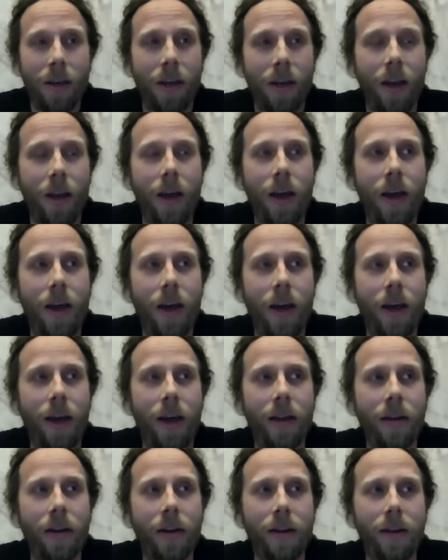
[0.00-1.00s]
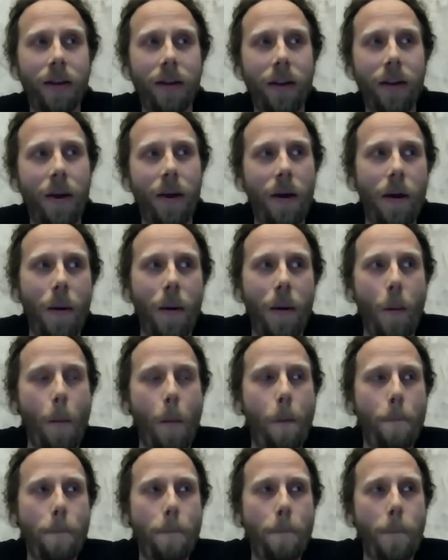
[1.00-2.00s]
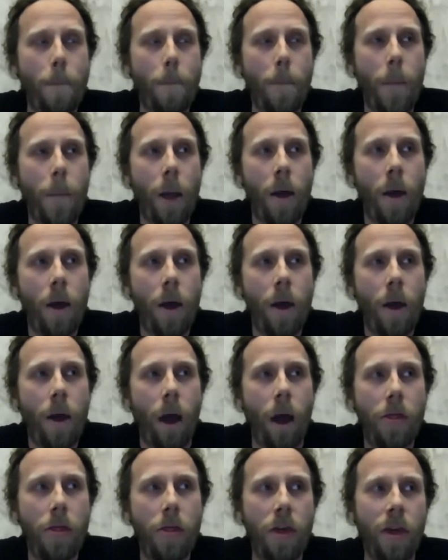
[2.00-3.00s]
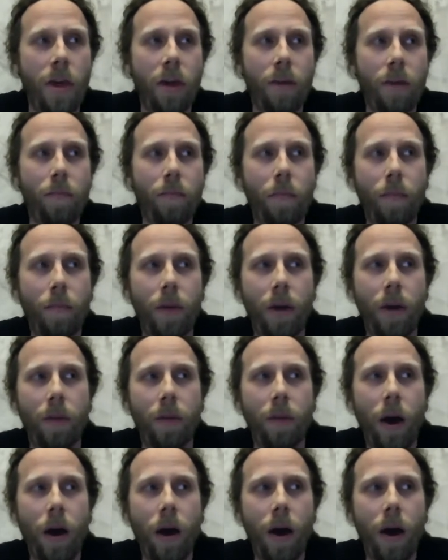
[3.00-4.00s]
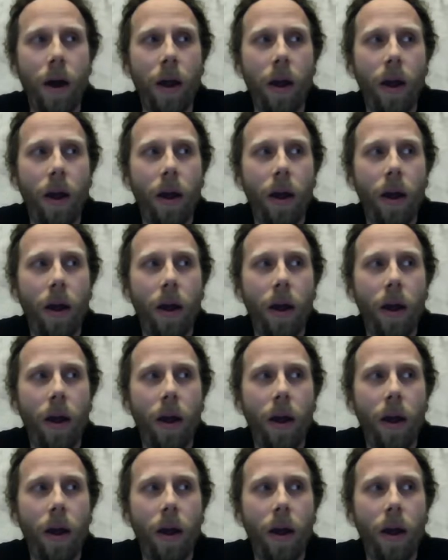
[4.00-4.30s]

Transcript: And um, I think in my